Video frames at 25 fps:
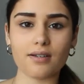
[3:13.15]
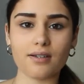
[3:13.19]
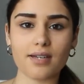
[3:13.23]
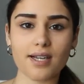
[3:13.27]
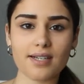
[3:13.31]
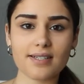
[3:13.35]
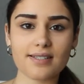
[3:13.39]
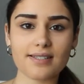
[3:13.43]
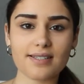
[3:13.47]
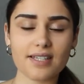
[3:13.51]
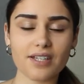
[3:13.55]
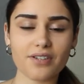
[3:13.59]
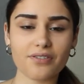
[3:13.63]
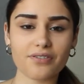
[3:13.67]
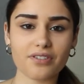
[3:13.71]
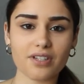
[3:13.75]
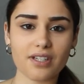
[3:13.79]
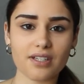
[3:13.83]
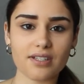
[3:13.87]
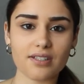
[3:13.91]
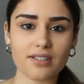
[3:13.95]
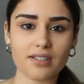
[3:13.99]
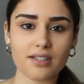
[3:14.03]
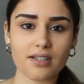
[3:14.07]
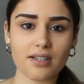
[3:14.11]
Next gift
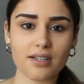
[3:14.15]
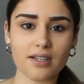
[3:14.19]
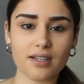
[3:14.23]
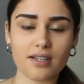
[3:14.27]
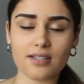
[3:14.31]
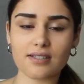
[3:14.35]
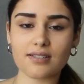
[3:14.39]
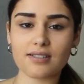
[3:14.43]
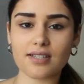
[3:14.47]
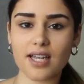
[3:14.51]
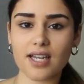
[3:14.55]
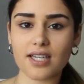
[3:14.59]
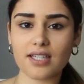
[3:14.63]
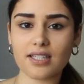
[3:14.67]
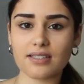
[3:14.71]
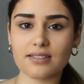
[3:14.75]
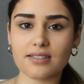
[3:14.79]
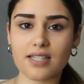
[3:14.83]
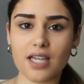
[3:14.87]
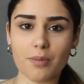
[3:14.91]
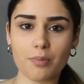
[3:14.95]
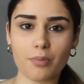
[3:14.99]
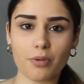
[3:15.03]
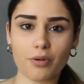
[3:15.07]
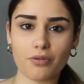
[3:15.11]
idea is any
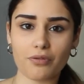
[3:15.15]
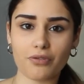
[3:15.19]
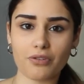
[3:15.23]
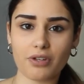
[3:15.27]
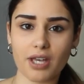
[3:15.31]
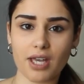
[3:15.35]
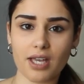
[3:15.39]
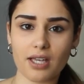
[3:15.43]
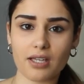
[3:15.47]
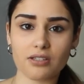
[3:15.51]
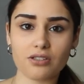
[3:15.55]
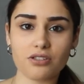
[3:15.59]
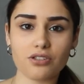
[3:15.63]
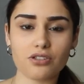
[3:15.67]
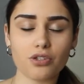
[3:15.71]
type of case.